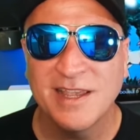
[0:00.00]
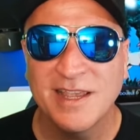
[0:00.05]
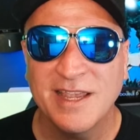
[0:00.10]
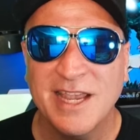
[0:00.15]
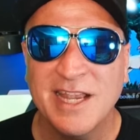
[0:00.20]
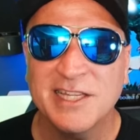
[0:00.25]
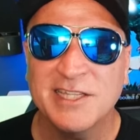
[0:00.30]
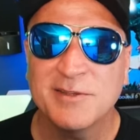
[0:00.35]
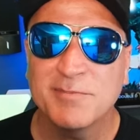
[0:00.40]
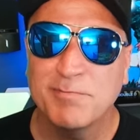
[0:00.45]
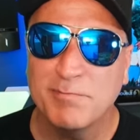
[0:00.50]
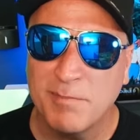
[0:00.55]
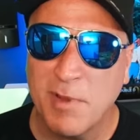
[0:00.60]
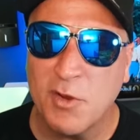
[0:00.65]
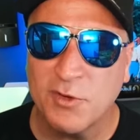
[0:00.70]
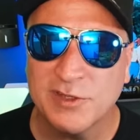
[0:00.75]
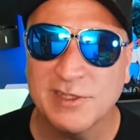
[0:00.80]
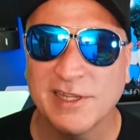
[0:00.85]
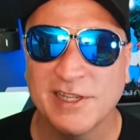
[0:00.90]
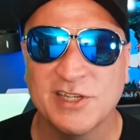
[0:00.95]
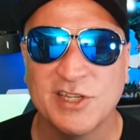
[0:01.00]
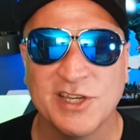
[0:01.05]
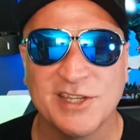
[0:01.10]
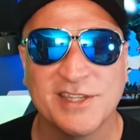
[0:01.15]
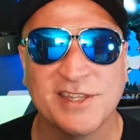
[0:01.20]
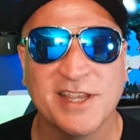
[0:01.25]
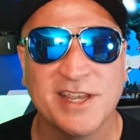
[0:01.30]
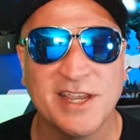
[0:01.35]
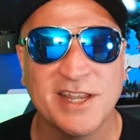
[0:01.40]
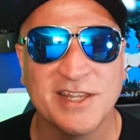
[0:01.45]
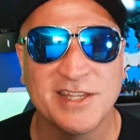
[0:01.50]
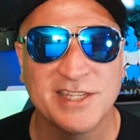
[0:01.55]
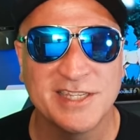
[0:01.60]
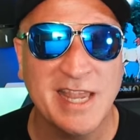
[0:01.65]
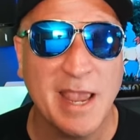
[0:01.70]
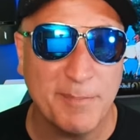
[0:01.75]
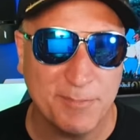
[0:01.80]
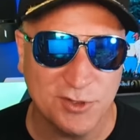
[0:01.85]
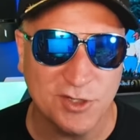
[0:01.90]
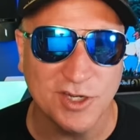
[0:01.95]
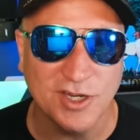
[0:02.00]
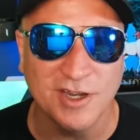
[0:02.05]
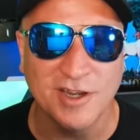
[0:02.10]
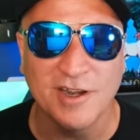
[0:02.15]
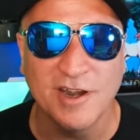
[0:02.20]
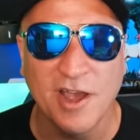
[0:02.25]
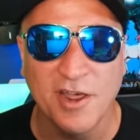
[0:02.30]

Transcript: it's mostly just the conception